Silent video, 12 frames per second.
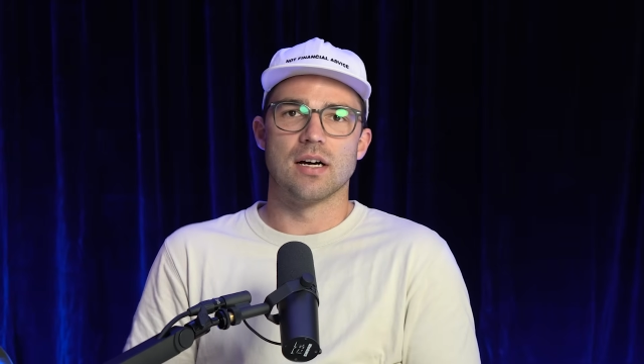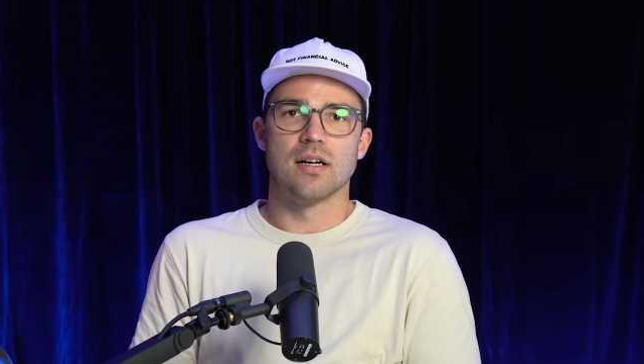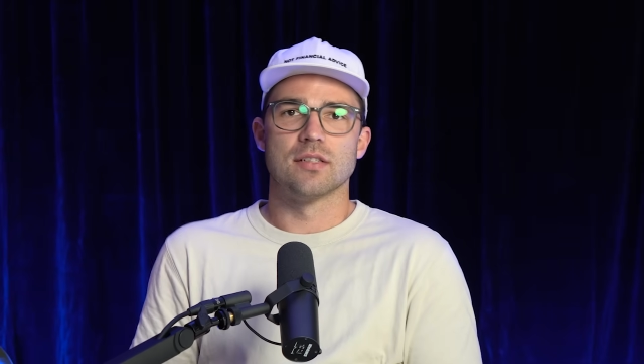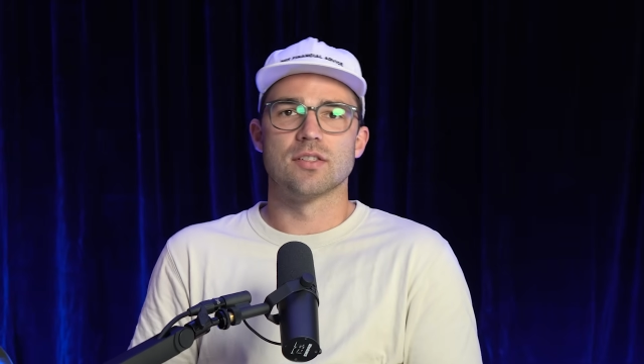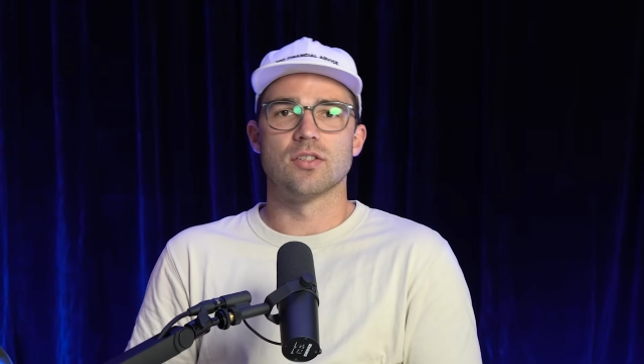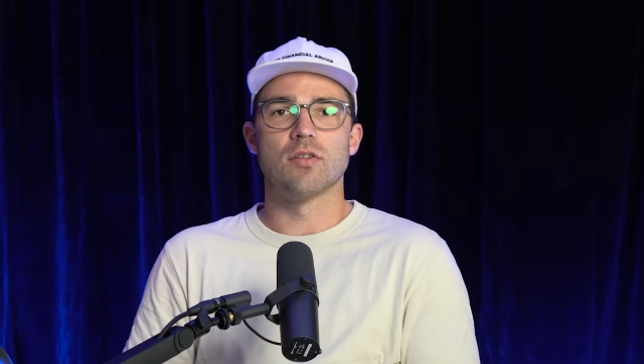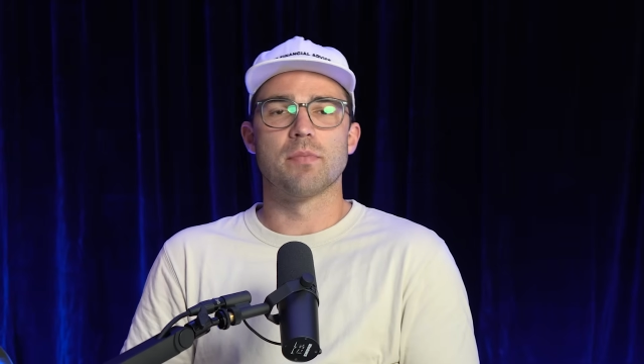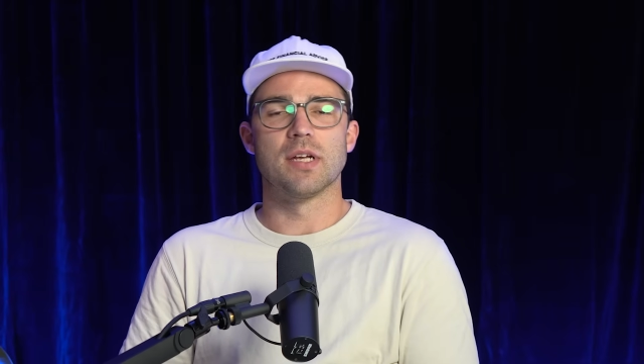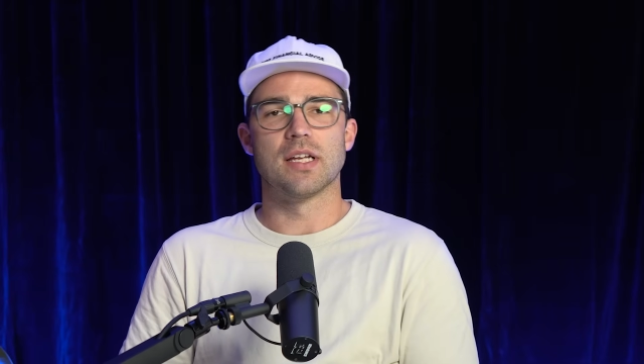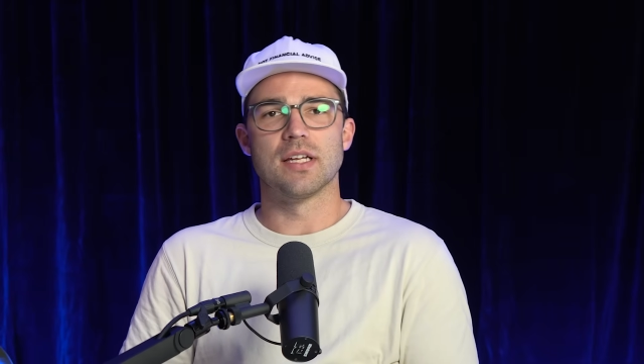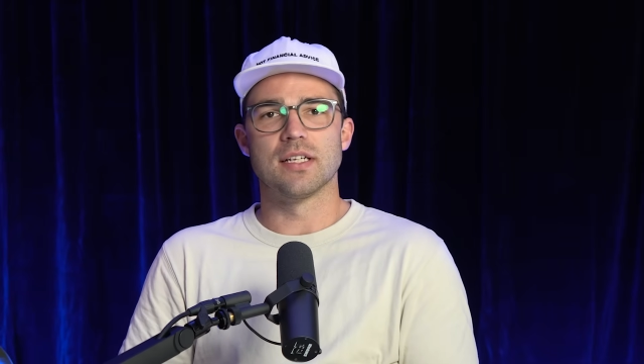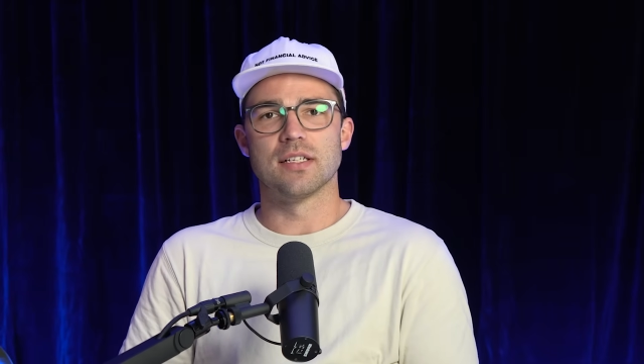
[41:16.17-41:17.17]
stock
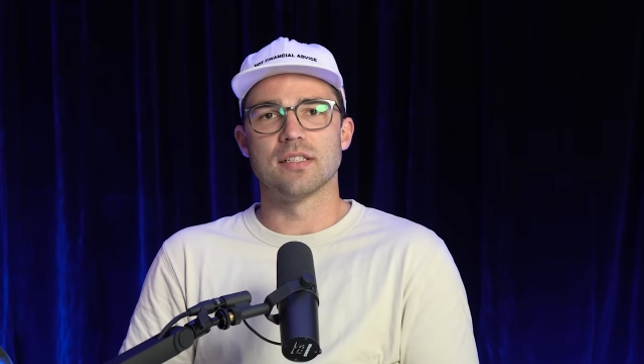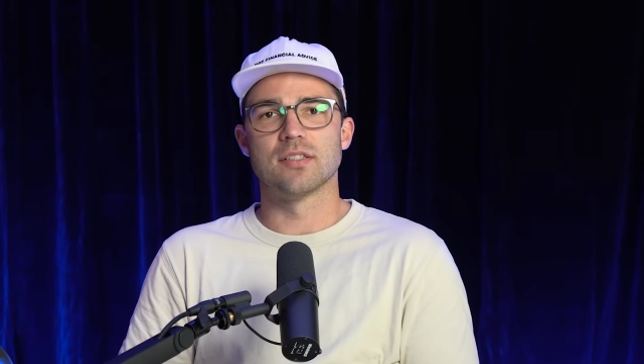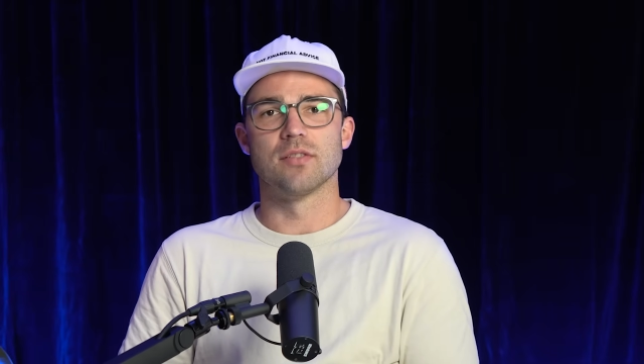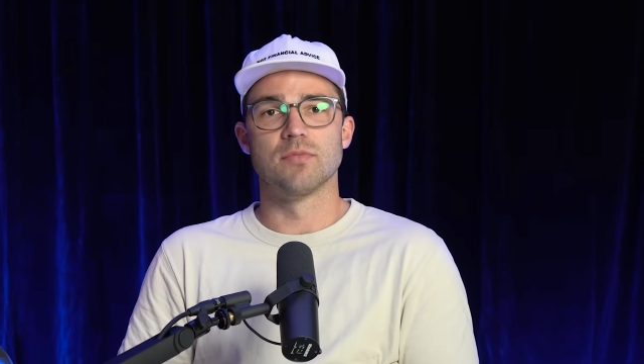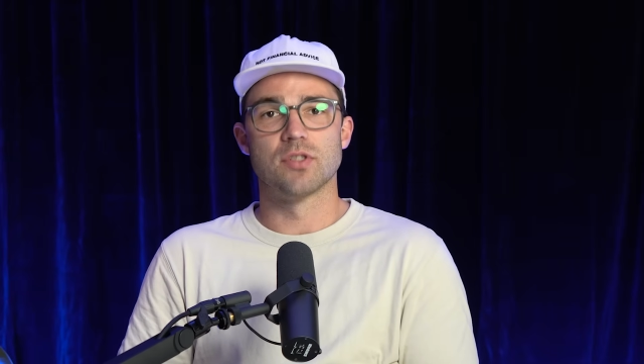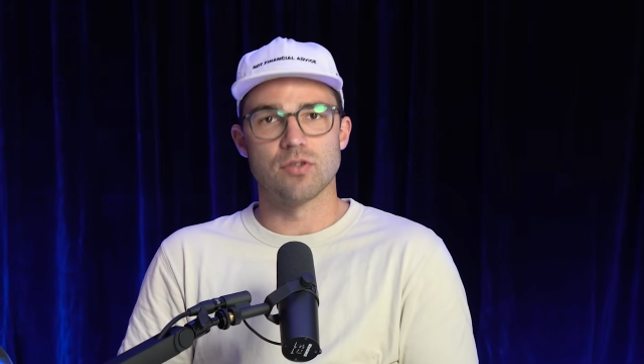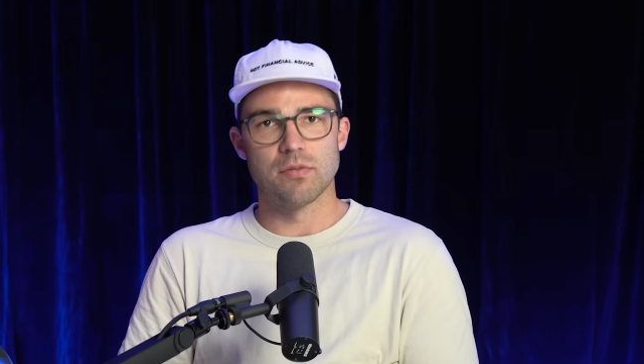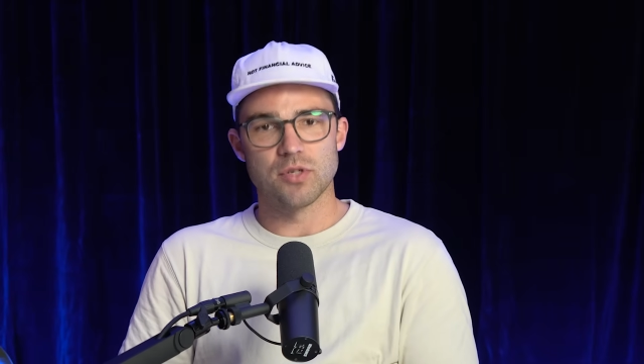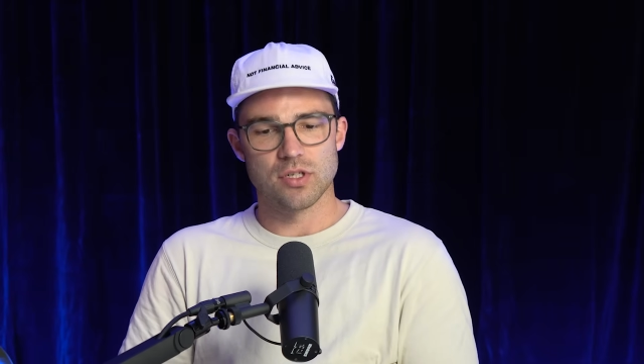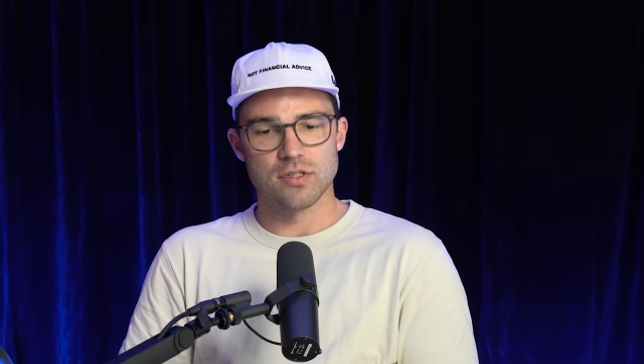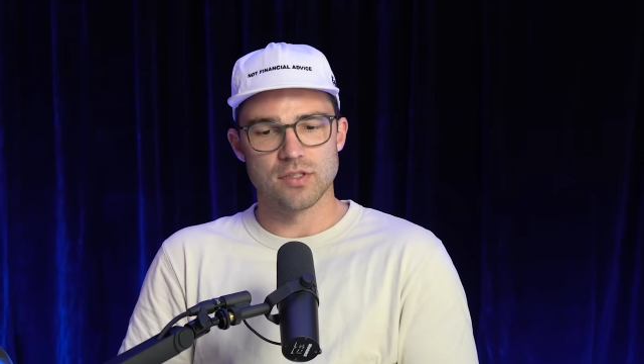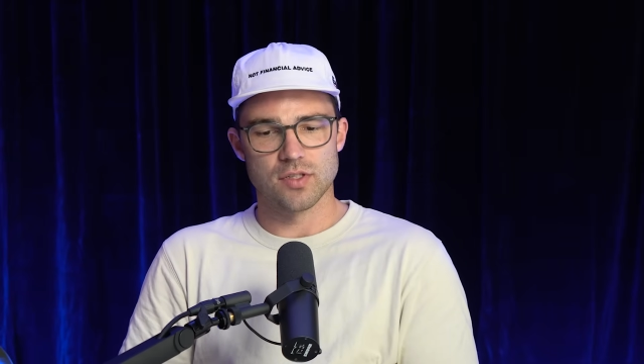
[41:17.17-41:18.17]
picking
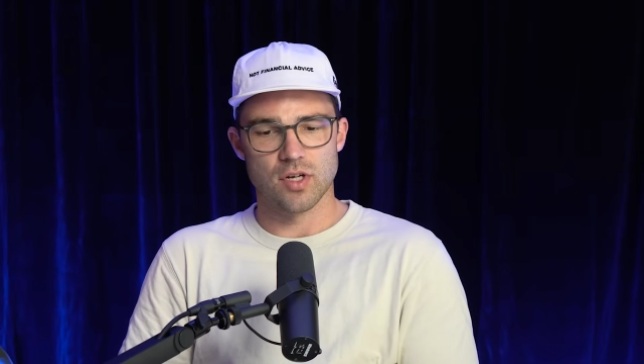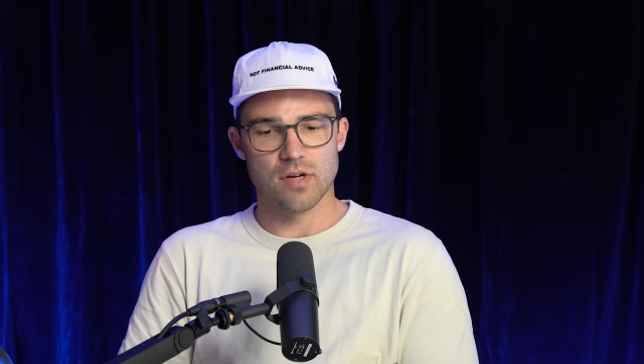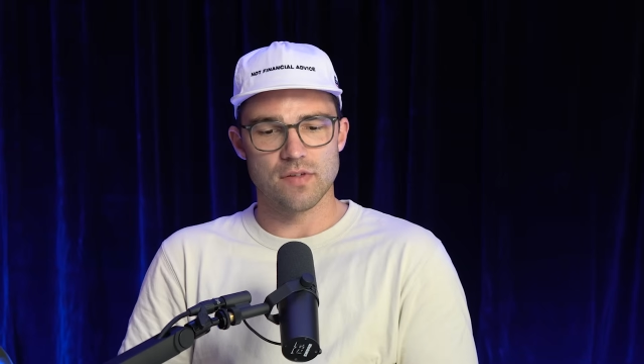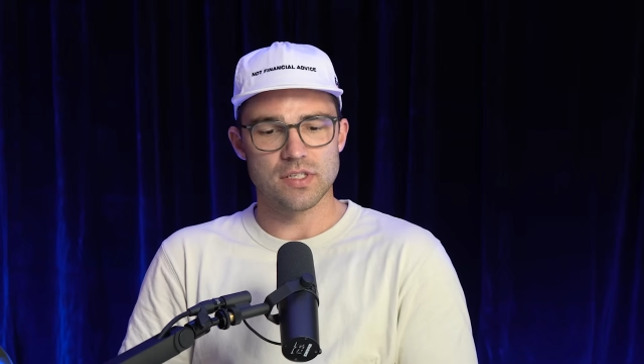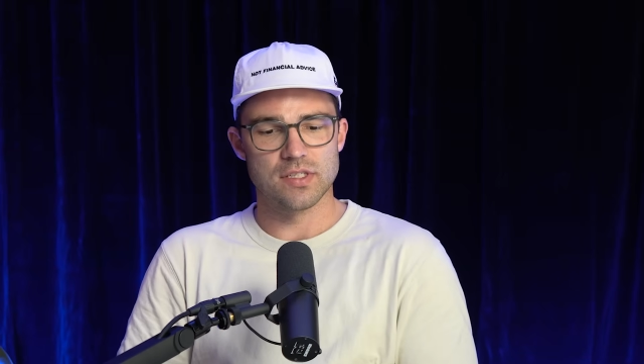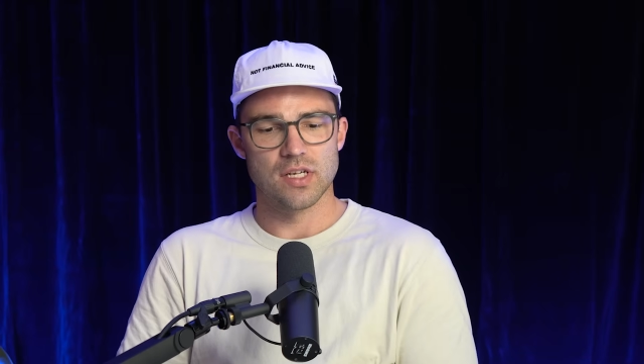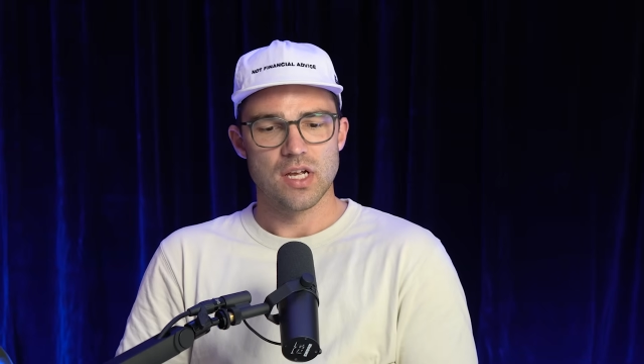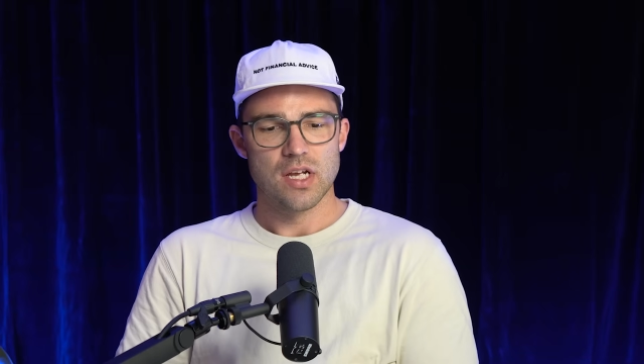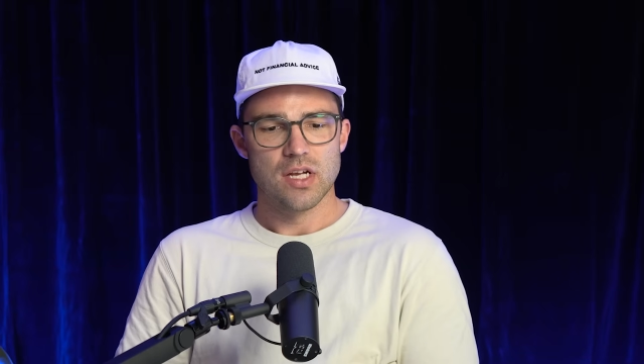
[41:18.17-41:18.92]
subscription service.